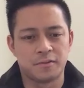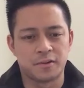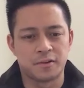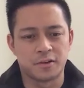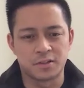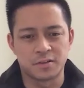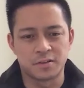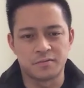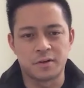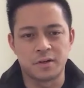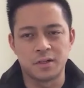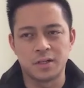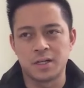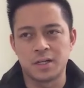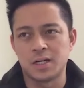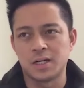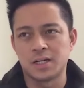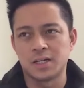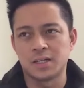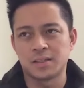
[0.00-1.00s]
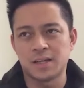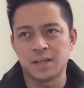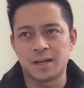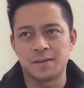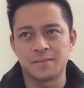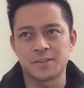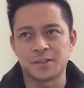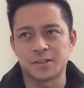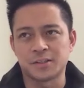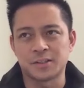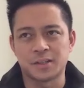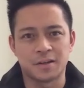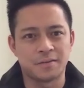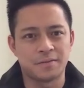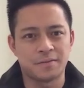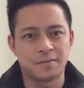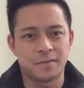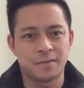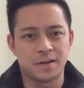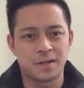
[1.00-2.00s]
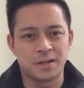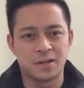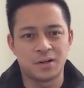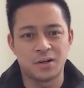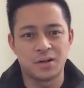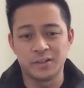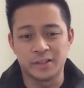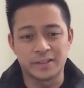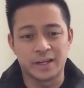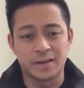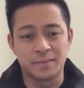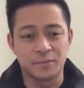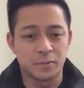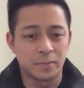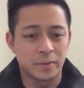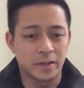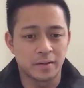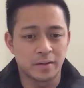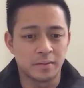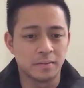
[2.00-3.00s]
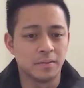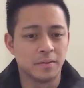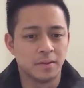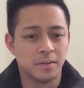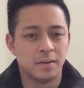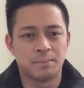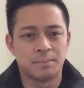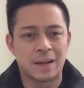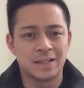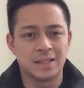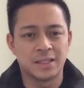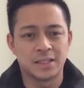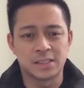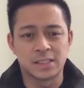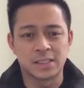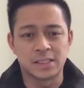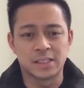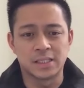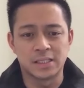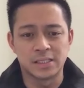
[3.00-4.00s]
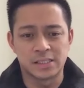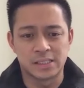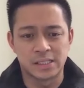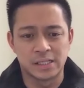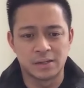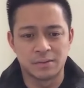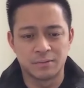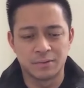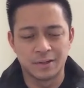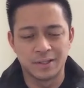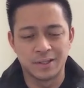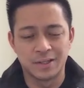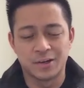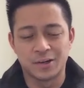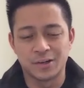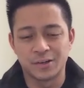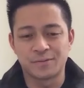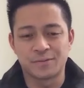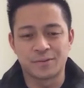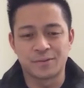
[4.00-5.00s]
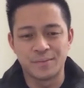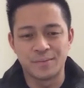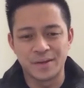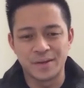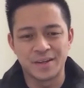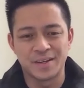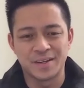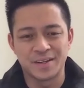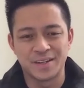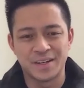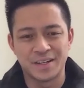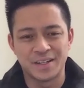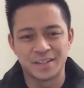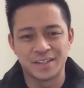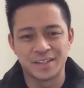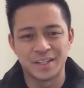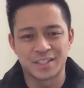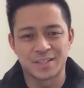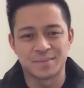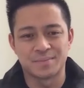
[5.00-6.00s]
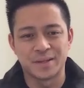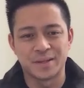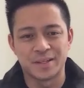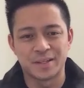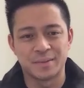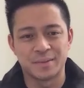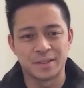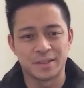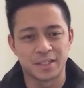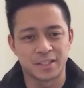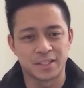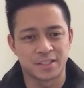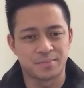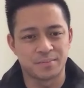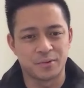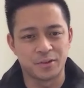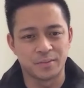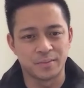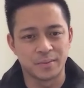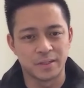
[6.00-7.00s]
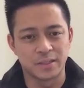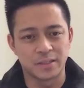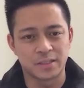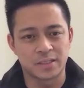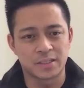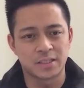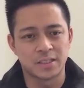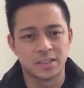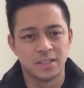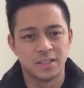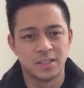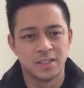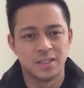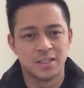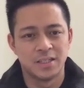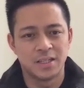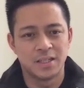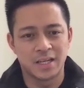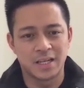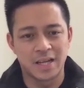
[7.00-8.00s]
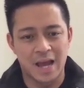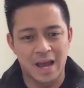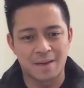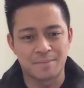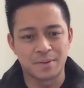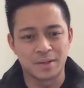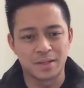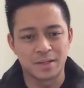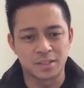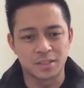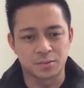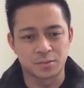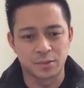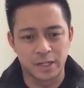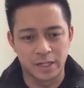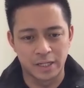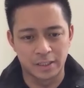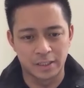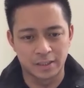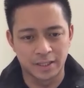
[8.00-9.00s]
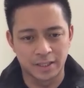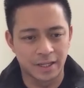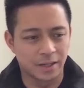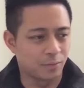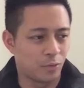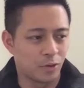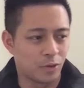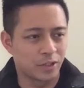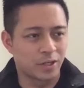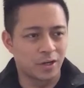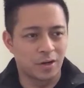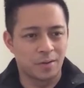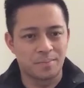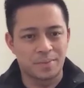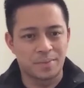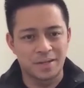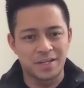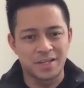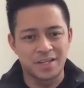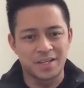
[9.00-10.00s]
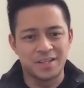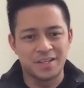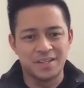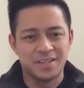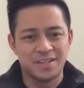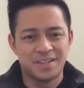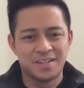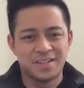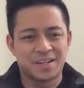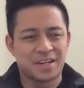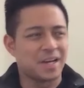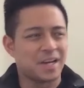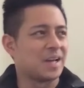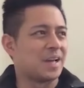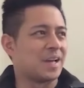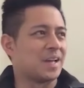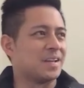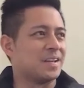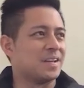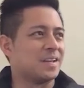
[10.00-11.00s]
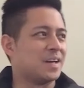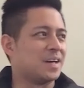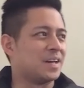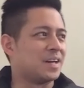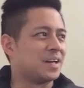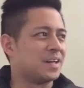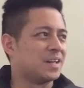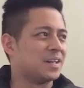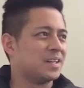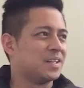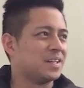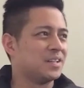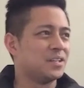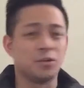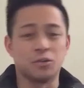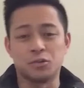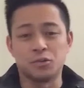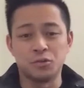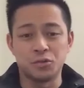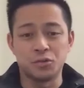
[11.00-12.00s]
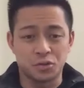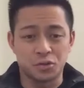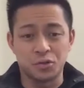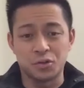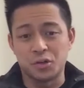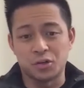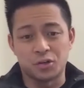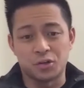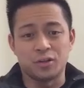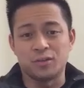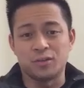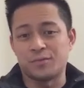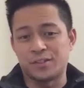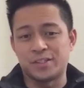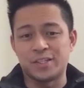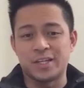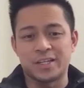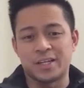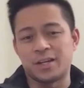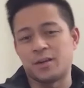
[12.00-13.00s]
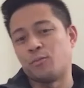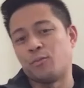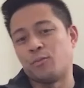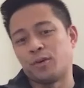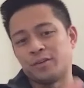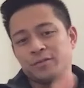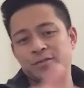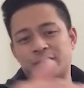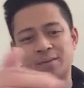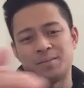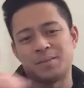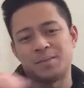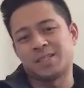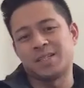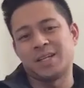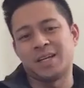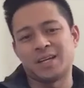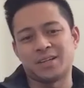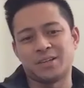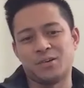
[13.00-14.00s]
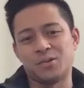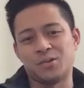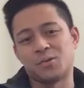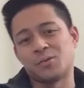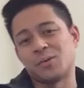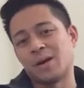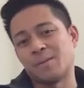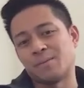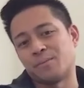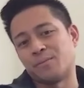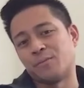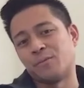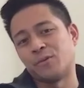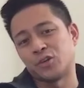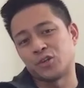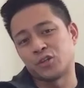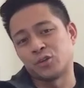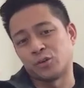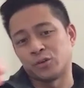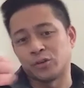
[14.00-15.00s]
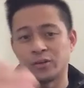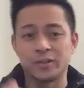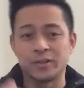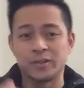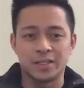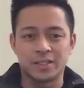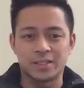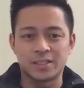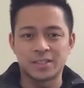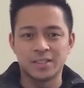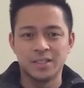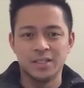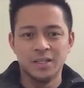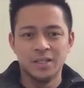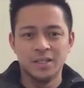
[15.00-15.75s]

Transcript: first of all, uh, times are tough uh, all the time to me. Balancing is uh, really hard for me and uh, disciplining my disappointments. It happens, right? Like one company can, uh, you know, do so good all of a sudden, and one of them is like, oh crap, we're short on this.